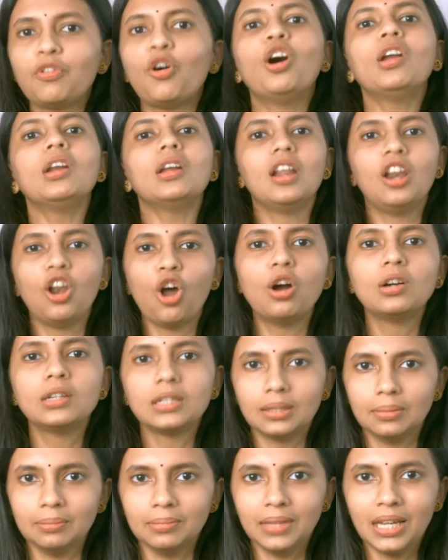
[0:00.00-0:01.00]
for
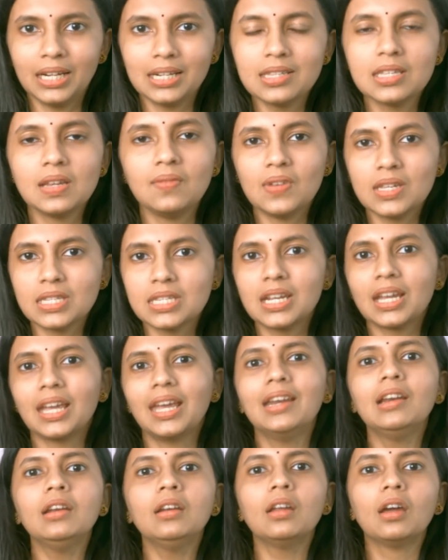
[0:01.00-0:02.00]
long term, that is investing
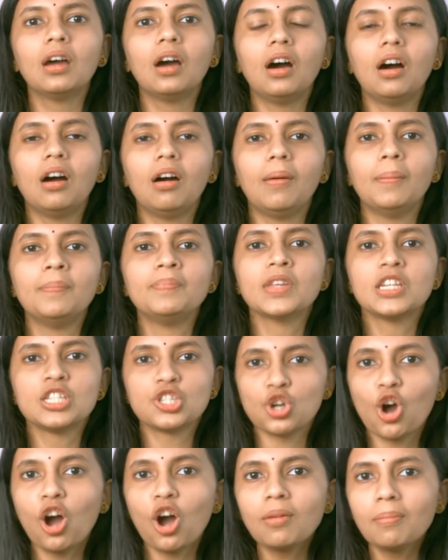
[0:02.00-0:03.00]
in
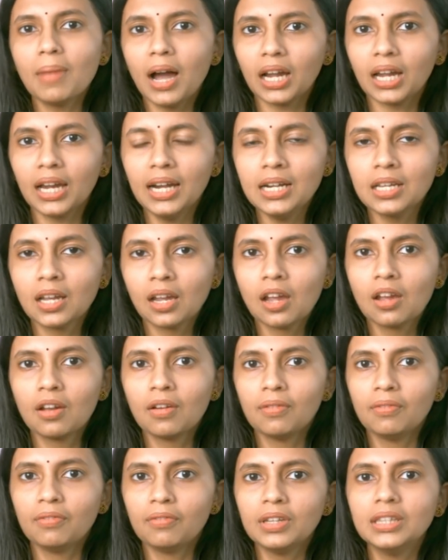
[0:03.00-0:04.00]
stock market
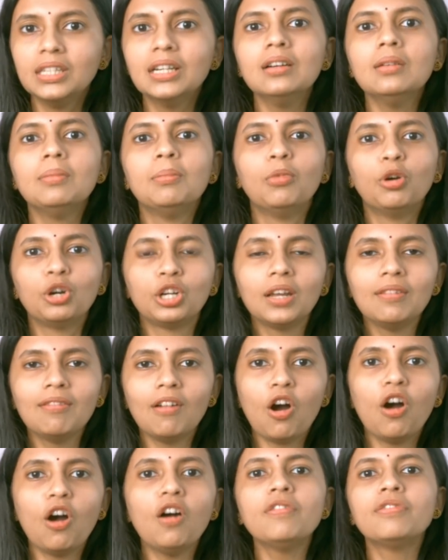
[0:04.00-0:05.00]
with the motive
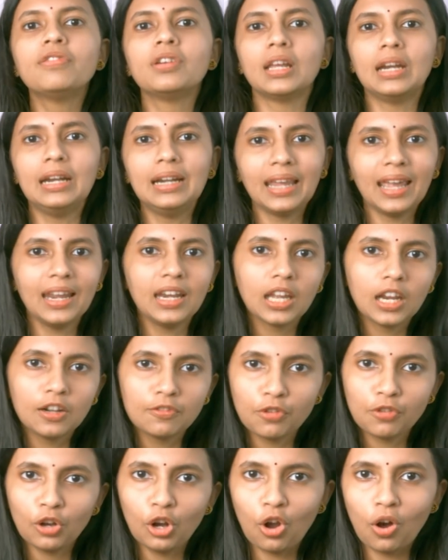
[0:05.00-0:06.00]
of retaining
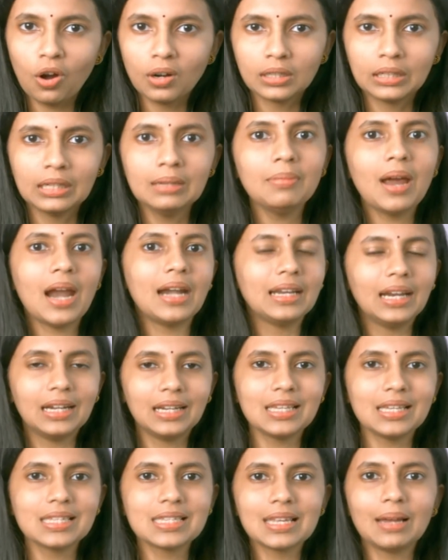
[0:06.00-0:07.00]
it for long term and
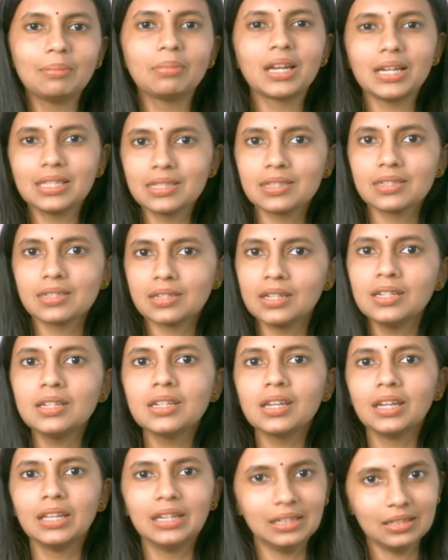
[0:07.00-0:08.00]
getting some
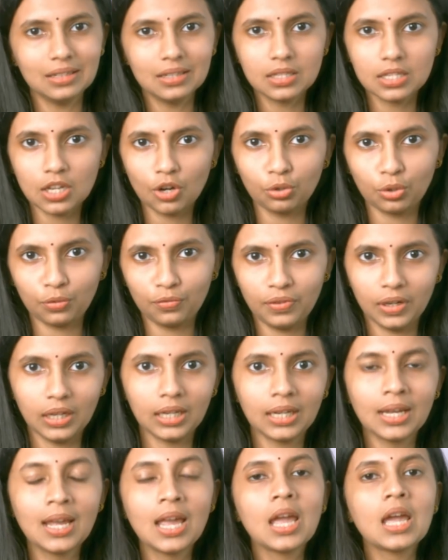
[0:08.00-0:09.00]
consistent returns out of
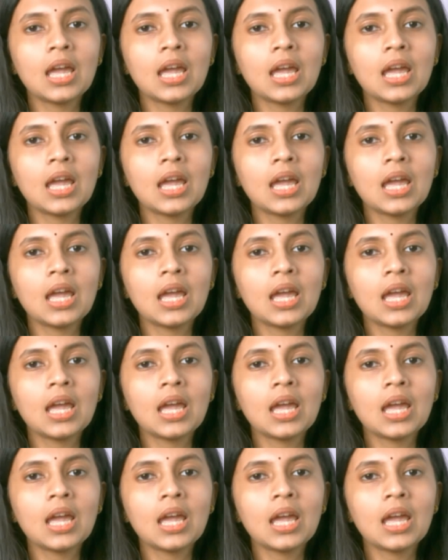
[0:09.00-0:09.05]
it.